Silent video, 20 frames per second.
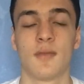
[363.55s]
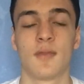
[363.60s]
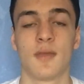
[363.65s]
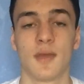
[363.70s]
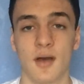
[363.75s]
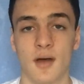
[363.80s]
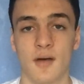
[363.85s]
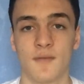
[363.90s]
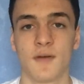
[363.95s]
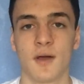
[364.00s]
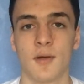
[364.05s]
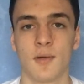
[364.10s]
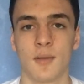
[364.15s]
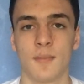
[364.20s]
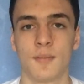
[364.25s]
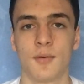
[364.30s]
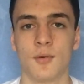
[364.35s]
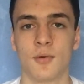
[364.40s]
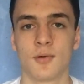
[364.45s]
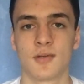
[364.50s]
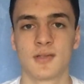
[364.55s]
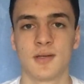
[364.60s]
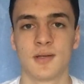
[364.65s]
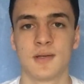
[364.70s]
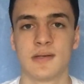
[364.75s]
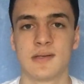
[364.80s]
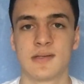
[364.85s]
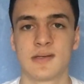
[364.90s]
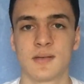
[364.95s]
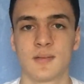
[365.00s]
They are very
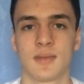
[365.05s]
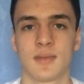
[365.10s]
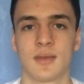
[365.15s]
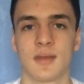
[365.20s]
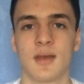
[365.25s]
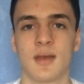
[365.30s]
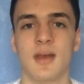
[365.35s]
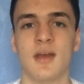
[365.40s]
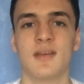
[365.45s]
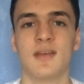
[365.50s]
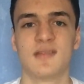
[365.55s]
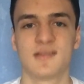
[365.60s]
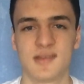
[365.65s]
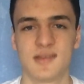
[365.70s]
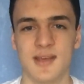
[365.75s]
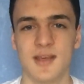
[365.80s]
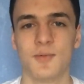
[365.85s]
important. See